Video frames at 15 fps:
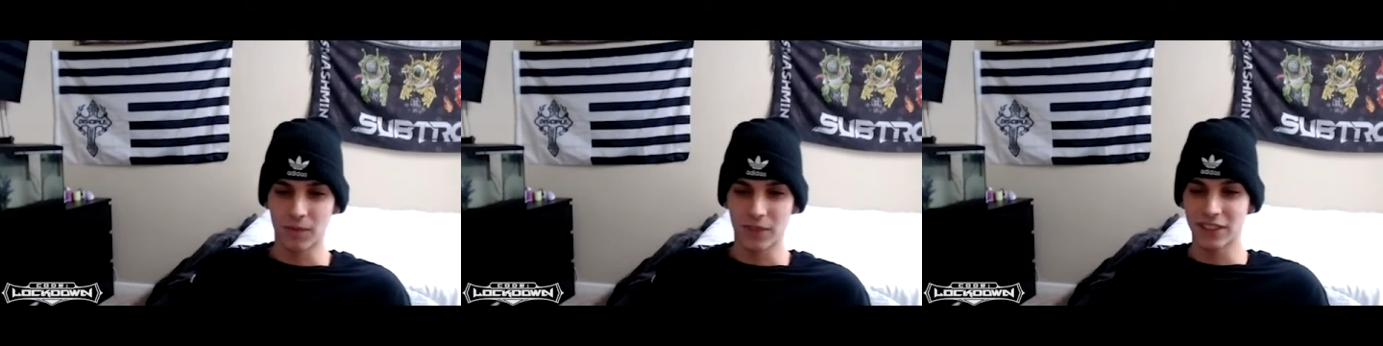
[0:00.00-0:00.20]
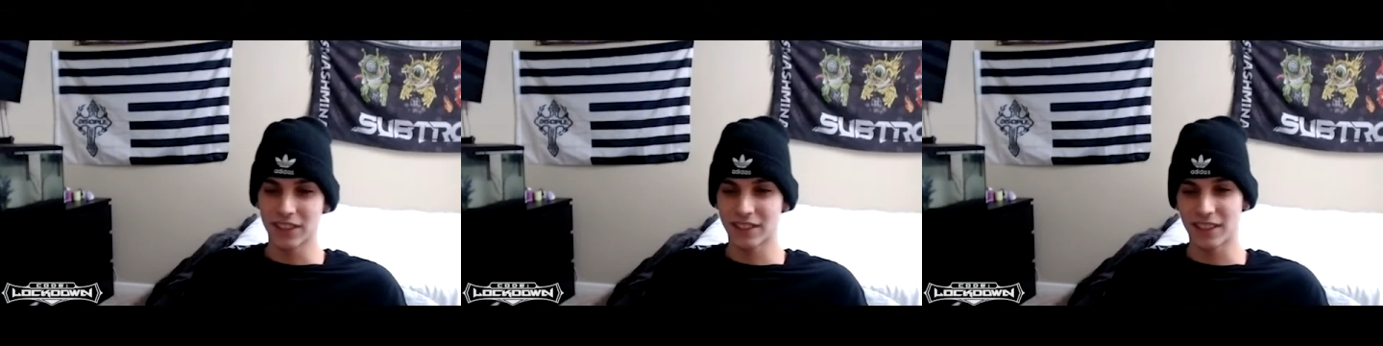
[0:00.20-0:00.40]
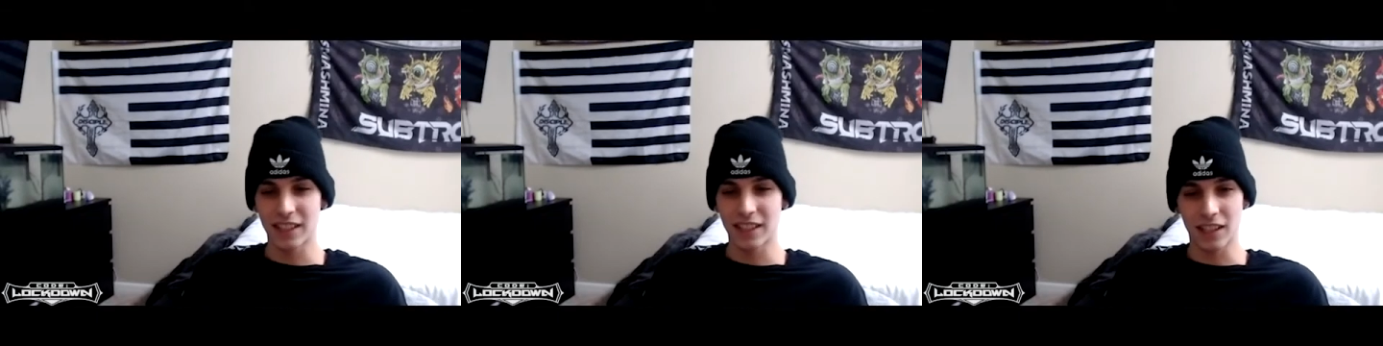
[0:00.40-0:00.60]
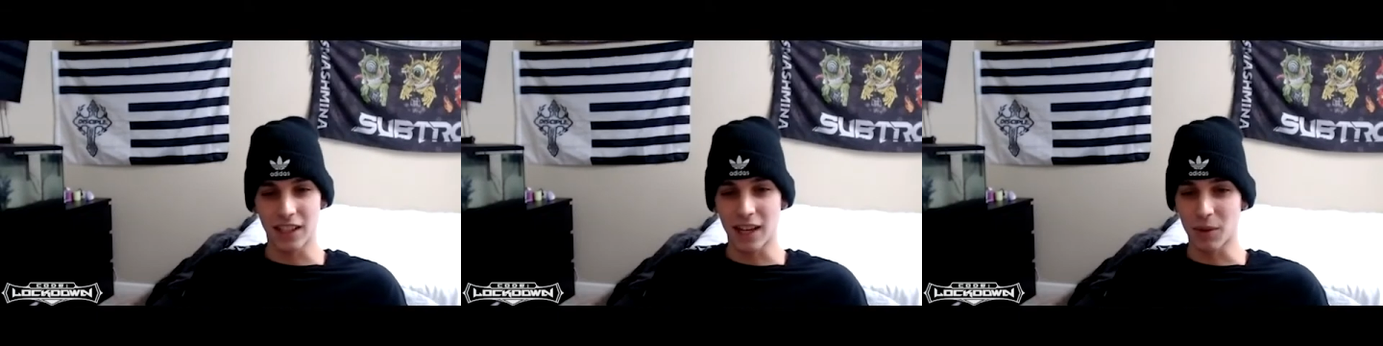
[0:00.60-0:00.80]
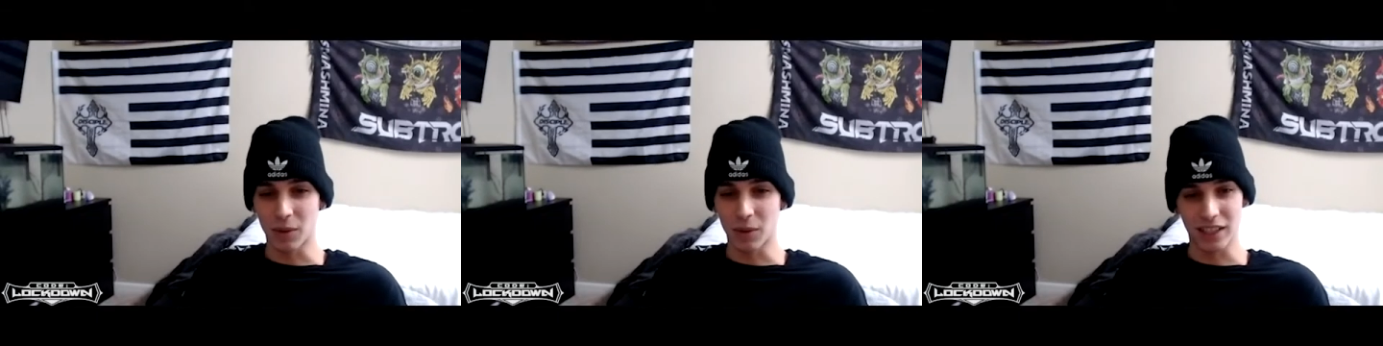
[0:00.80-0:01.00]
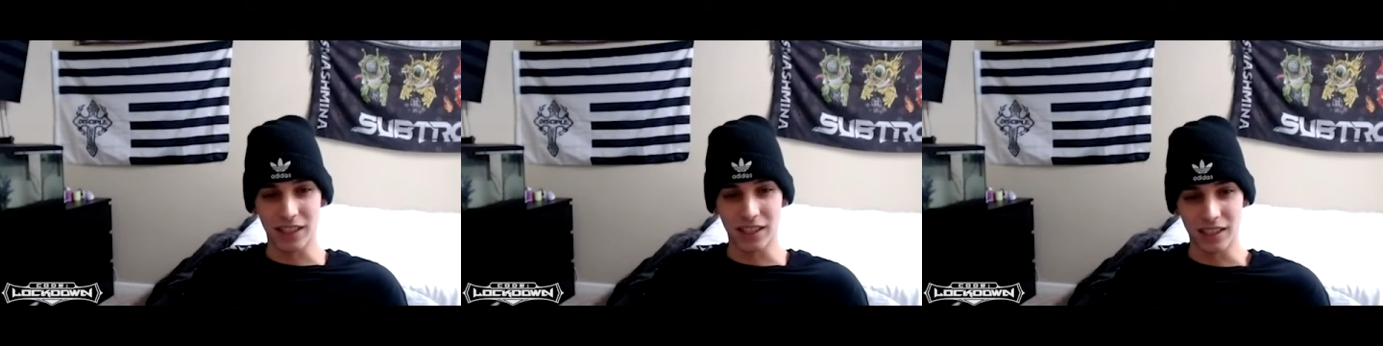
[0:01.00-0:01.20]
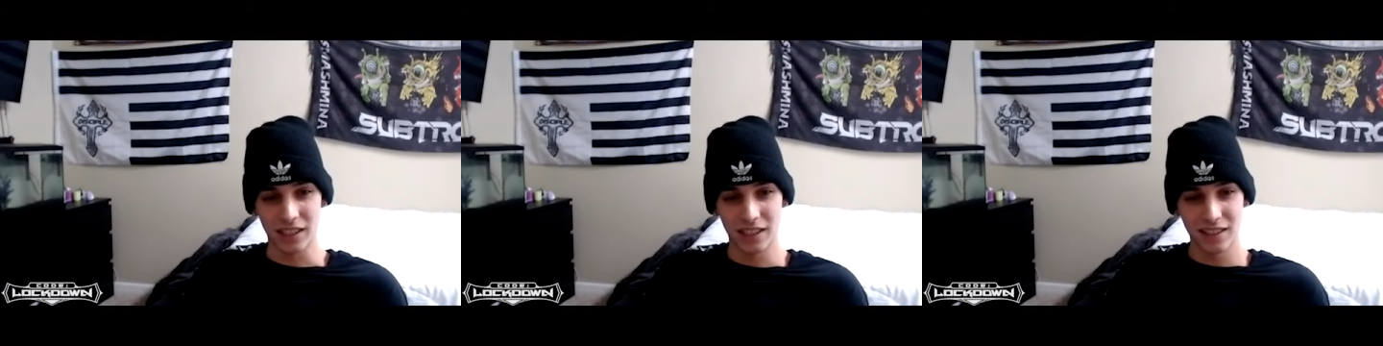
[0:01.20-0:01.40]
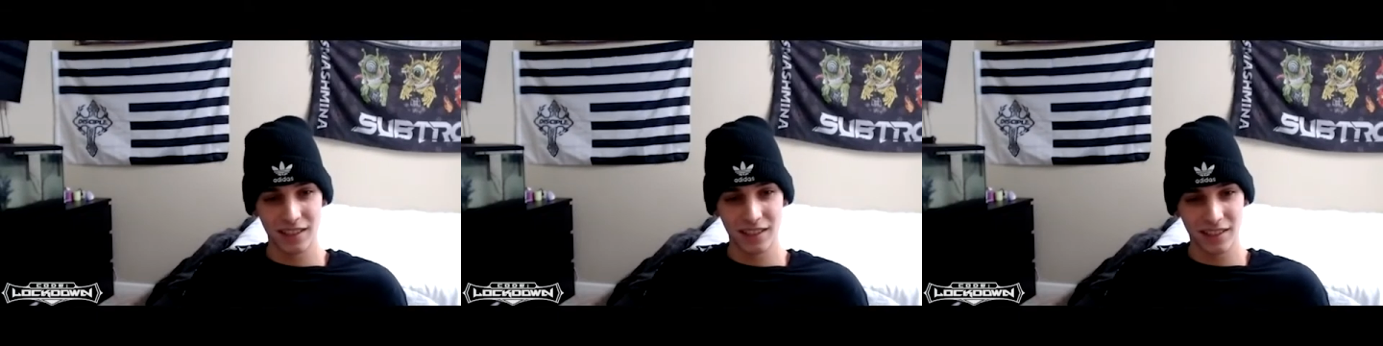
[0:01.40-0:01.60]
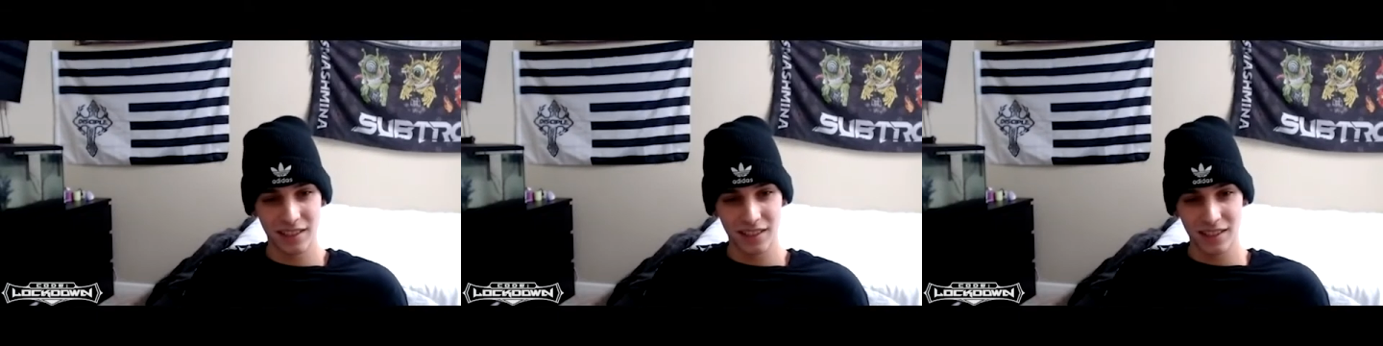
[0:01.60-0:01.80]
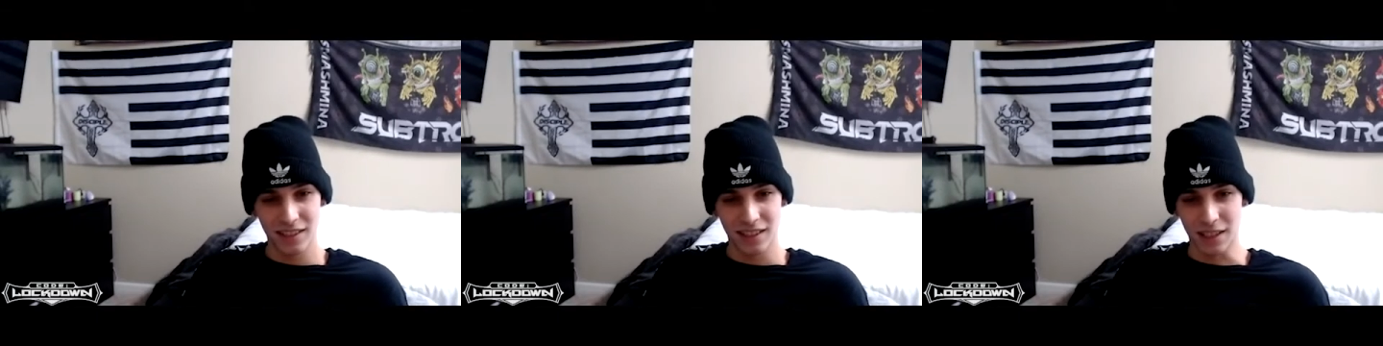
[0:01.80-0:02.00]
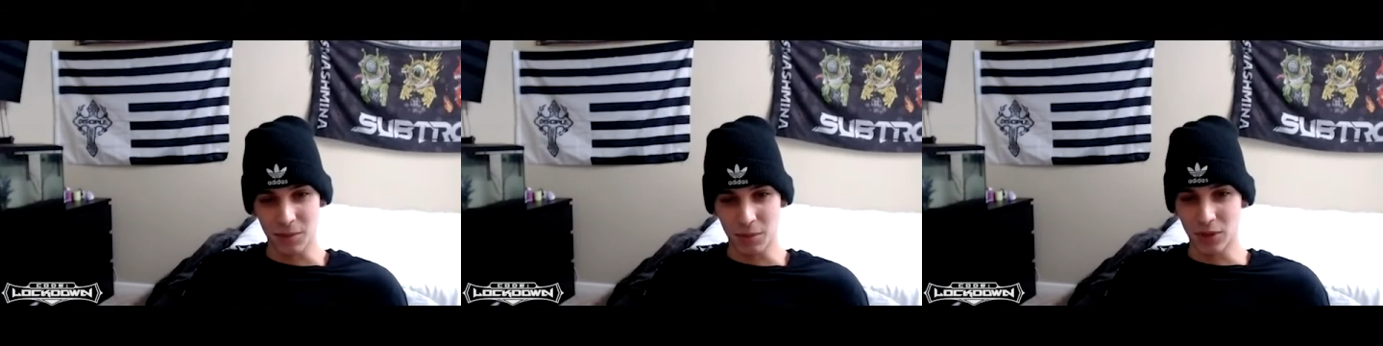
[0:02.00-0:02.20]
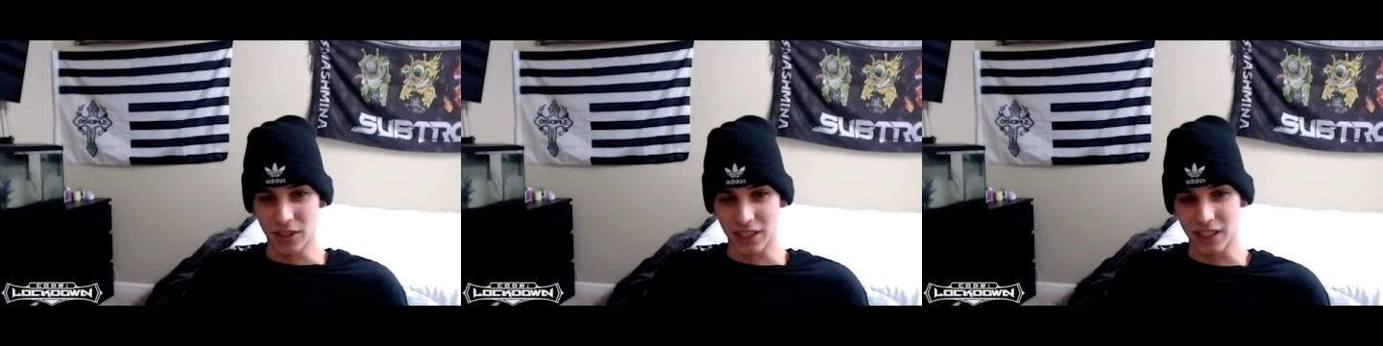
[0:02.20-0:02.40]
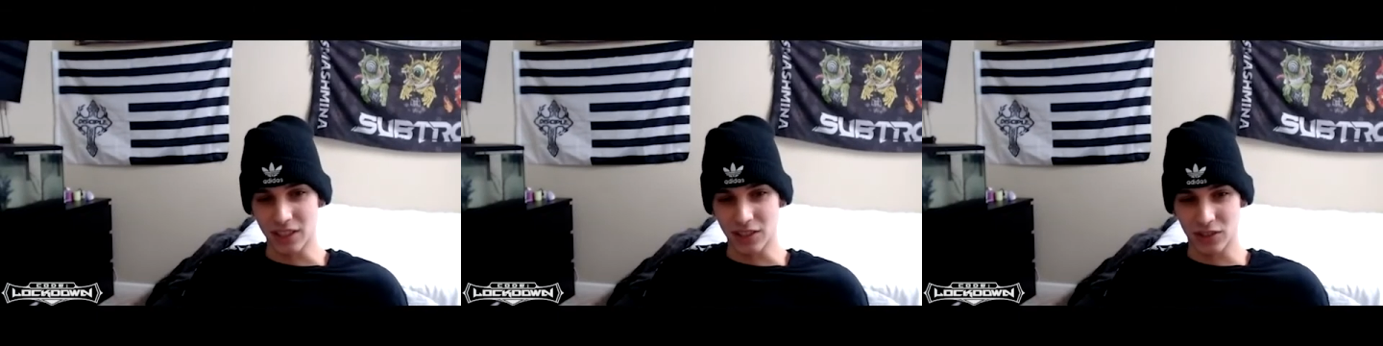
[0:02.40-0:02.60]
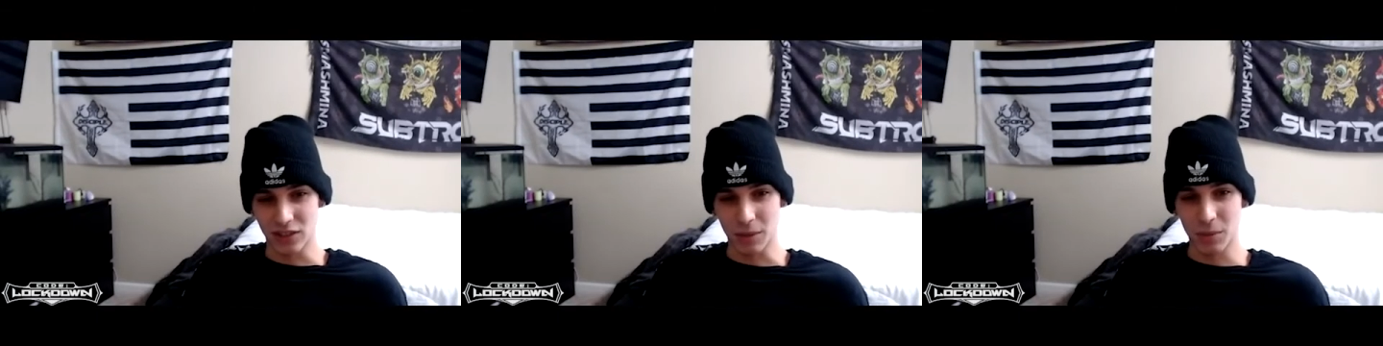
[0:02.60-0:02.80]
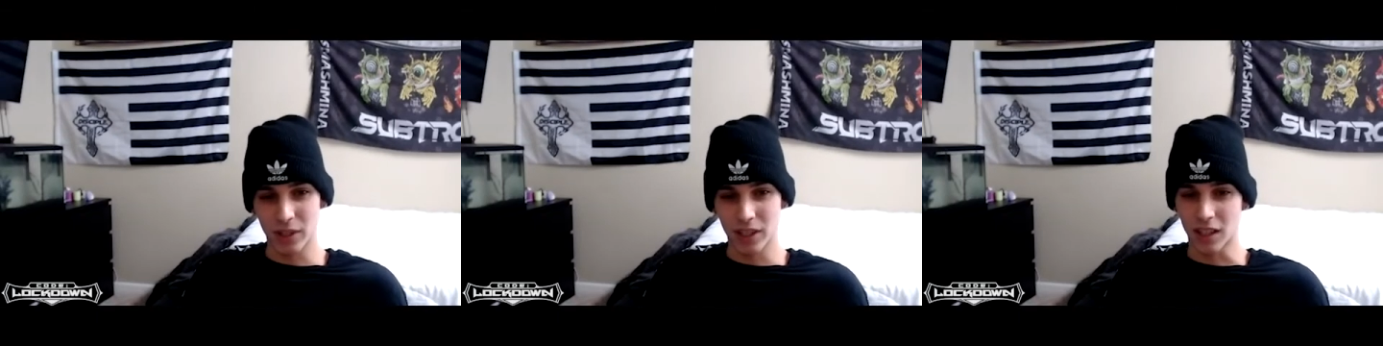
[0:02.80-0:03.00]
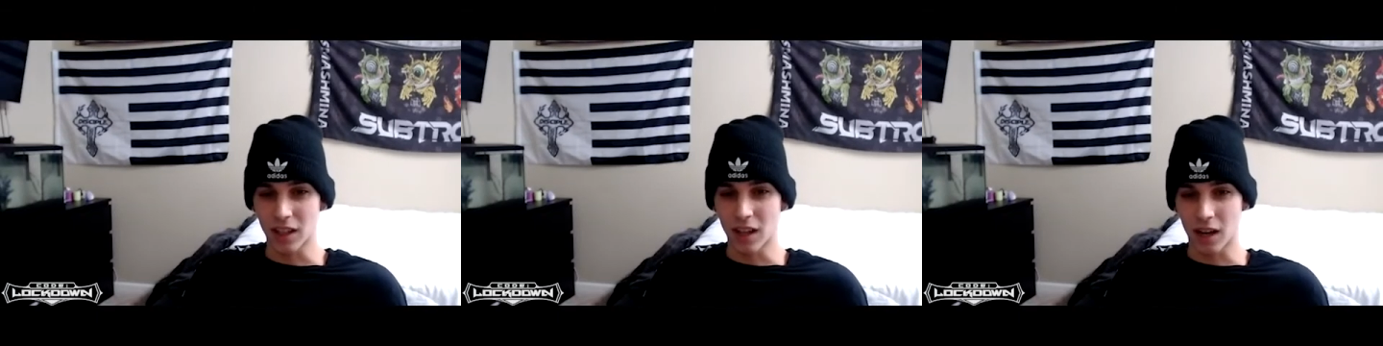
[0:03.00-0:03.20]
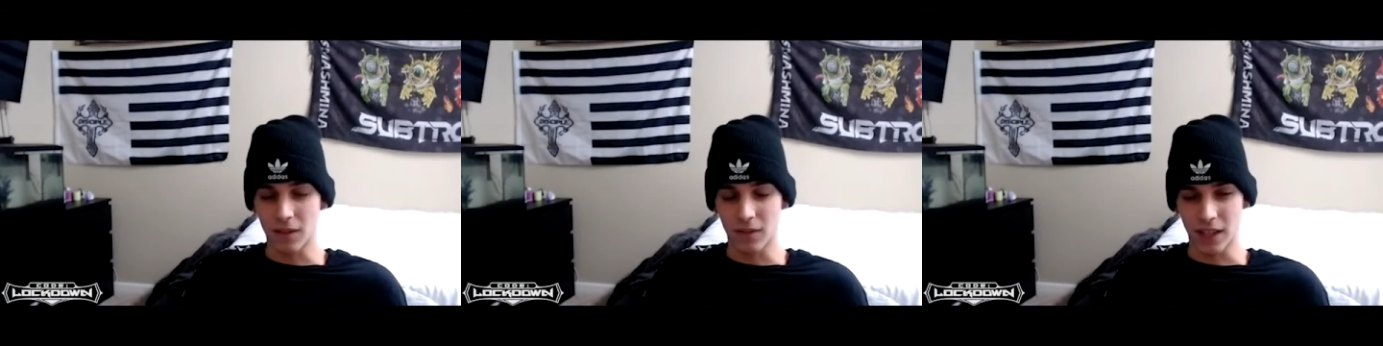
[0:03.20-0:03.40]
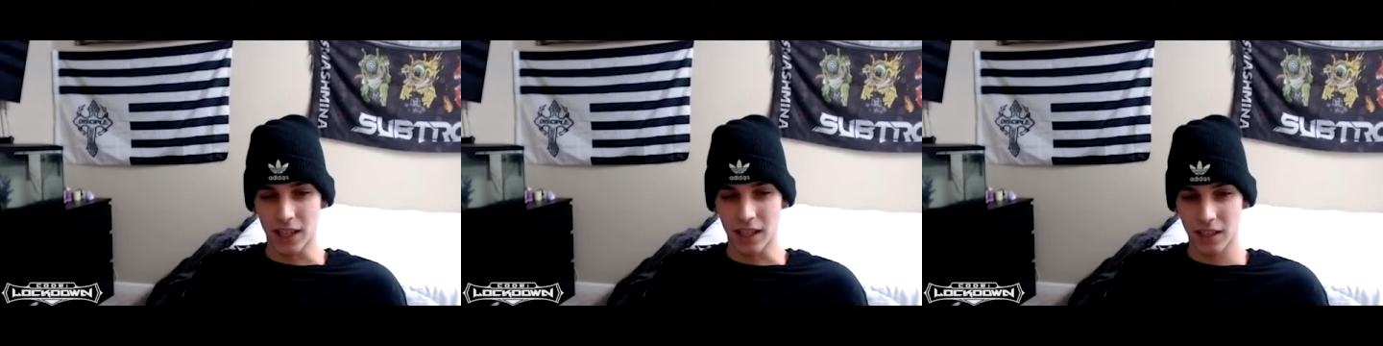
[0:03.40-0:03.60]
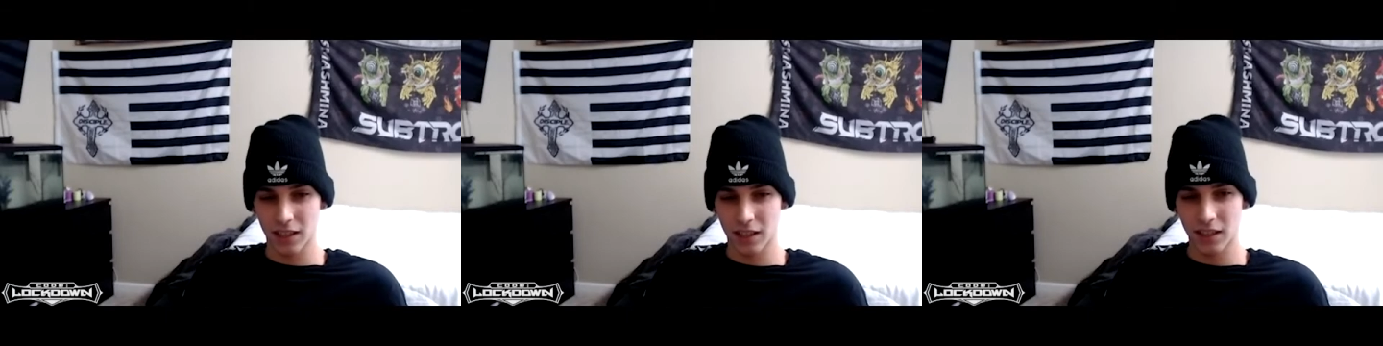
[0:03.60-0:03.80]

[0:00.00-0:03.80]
Physics and then networking in the music industry. I'm learning a lot of that.